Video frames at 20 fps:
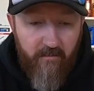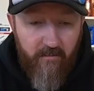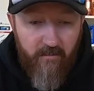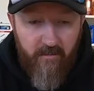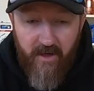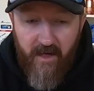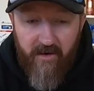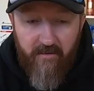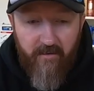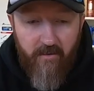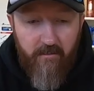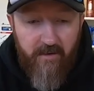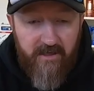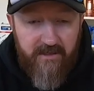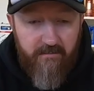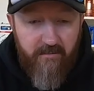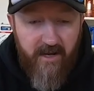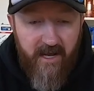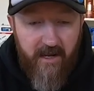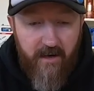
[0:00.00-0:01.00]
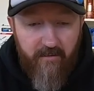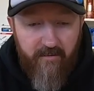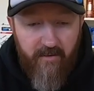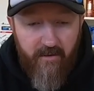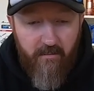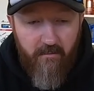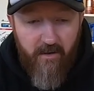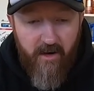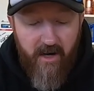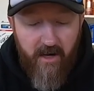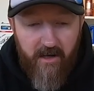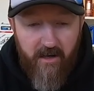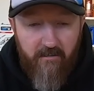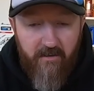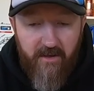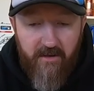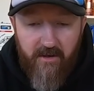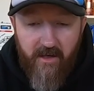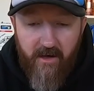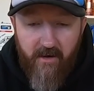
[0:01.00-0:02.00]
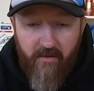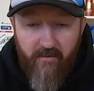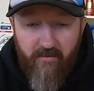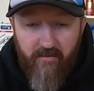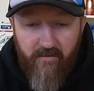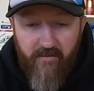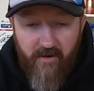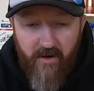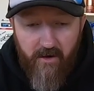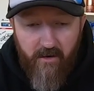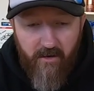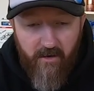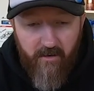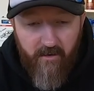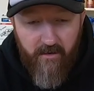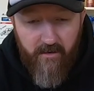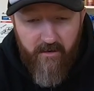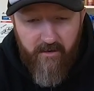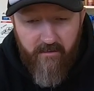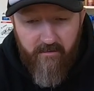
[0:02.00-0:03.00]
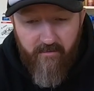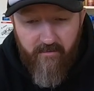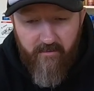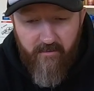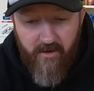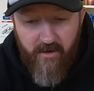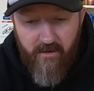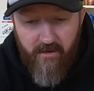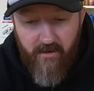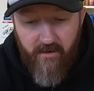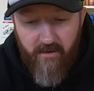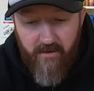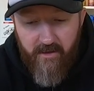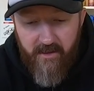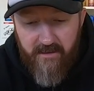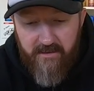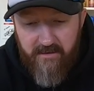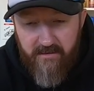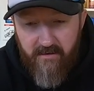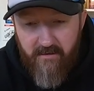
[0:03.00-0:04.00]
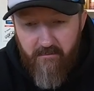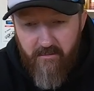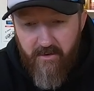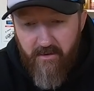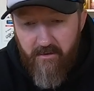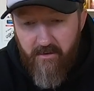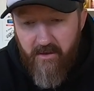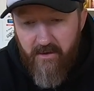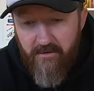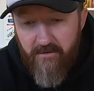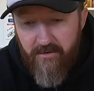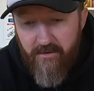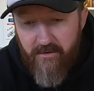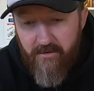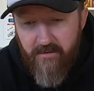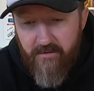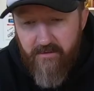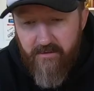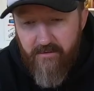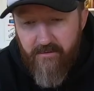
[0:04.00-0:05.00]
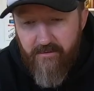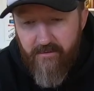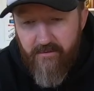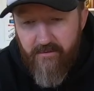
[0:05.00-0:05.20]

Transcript: kind of a best bang for the buck. I mean, they are very, very nicely built engines.